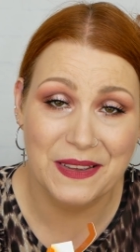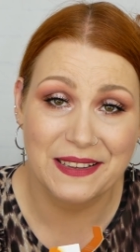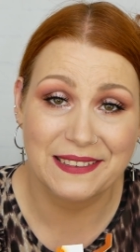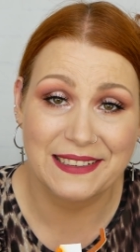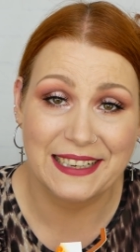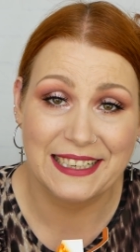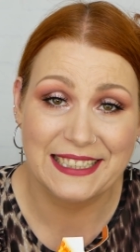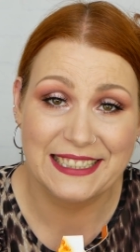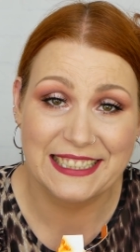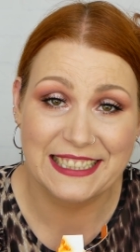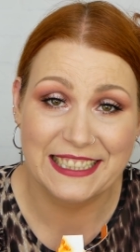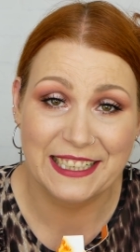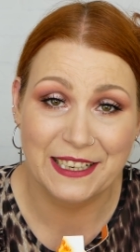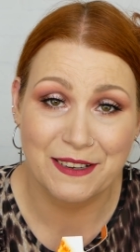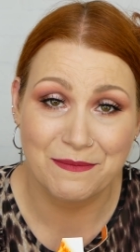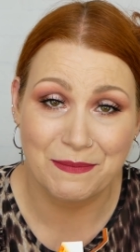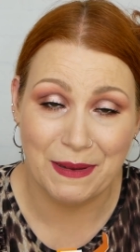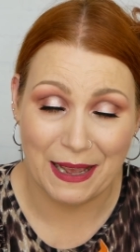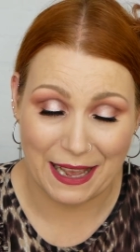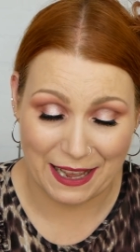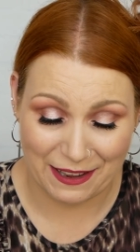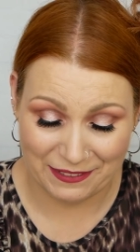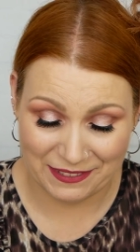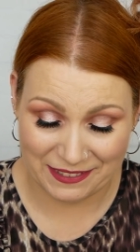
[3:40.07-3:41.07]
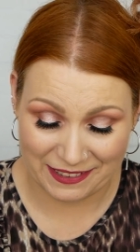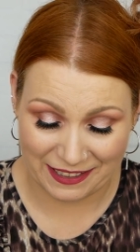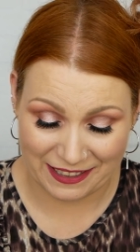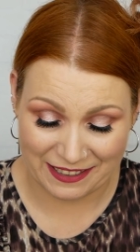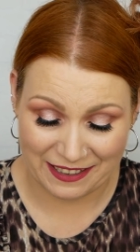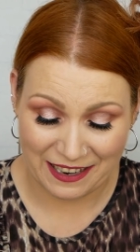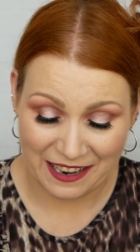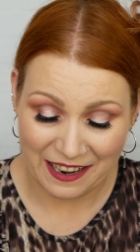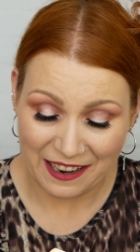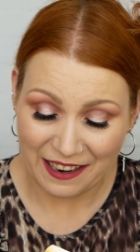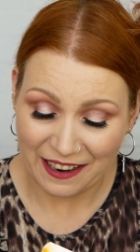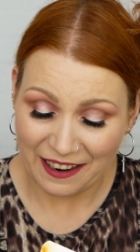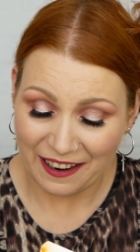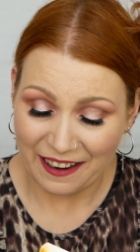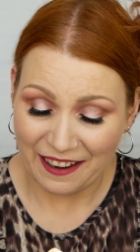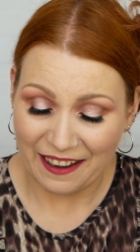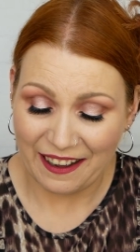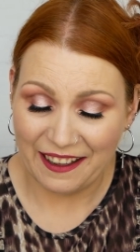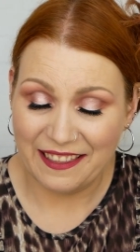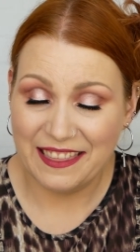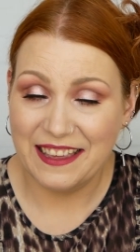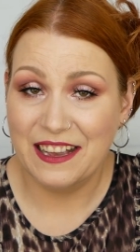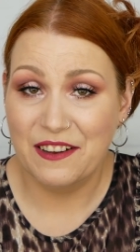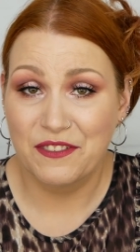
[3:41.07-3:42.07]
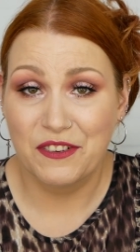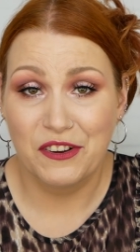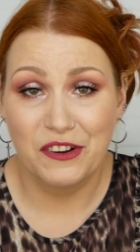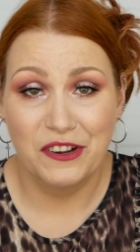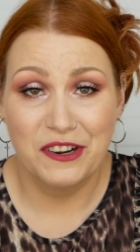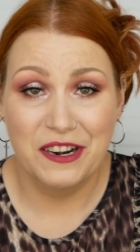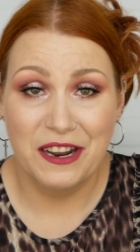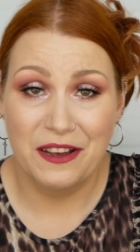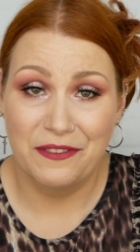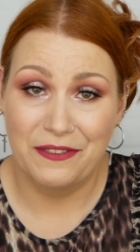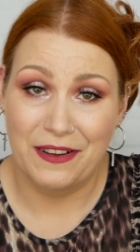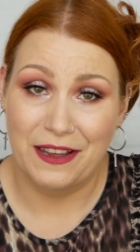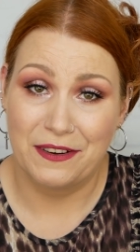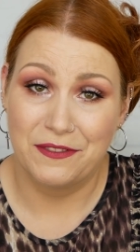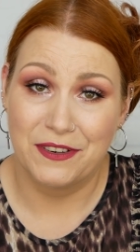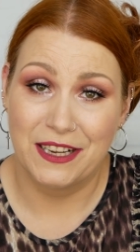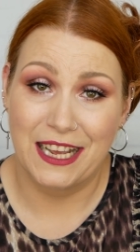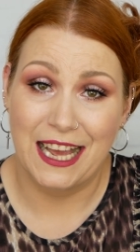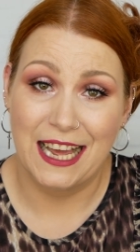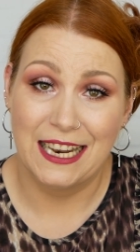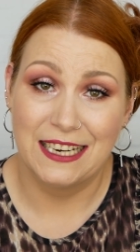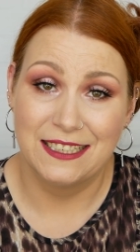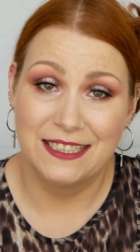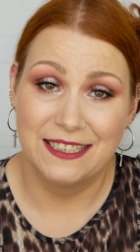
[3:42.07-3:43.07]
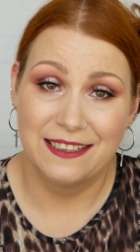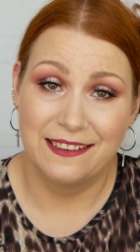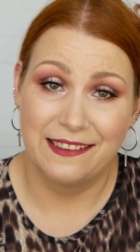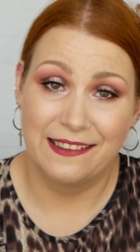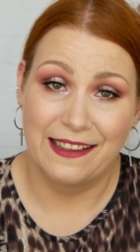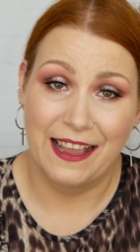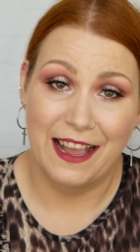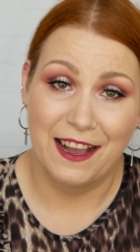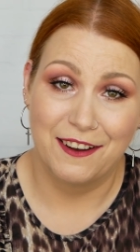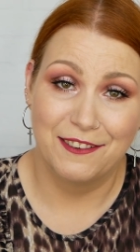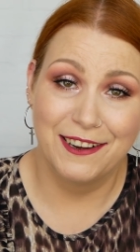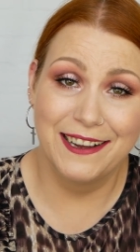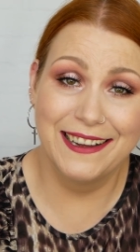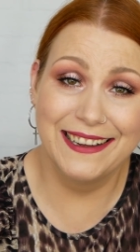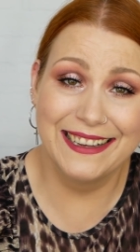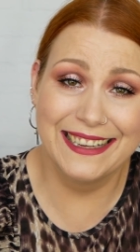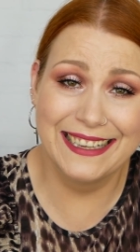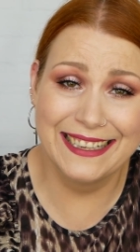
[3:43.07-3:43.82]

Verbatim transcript: it's £89, and I think I've got enough advent calendars now.